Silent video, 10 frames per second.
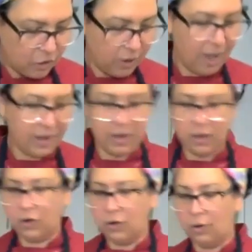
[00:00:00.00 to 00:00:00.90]
you're
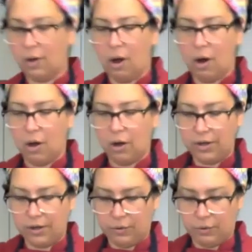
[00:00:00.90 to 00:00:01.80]
adding your
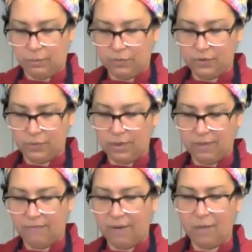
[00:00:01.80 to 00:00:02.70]
hard herbs.
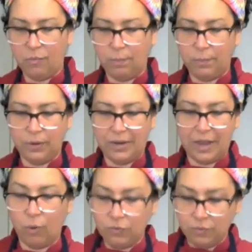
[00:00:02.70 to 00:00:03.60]
So if I will put
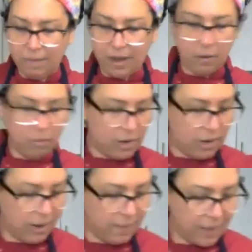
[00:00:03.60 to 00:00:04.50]

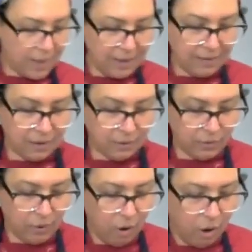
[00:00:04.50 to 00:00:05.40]
rosemary, is
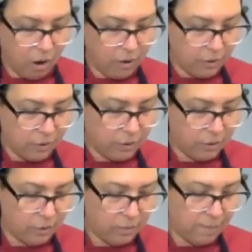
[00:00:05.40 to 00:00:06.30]
another hard
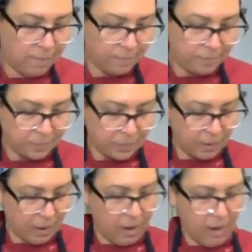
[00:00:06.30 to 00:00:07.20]
herb.
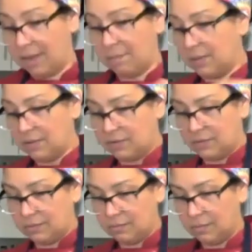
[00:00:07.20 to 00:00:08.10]
Thyme
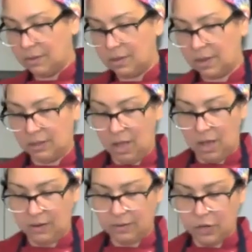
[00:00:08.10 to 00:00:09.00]
is a
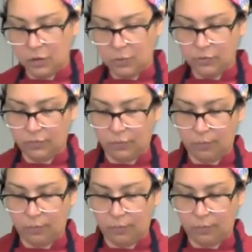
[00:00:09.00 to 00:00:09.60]
lot used